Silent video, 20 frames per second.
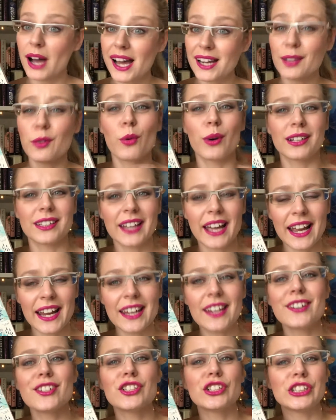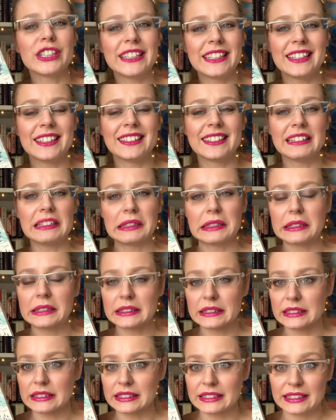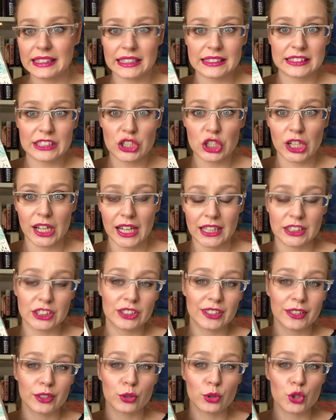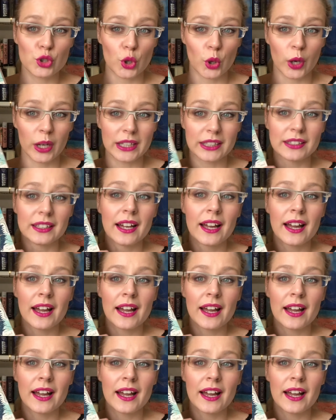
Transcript: one day she gets a chance to join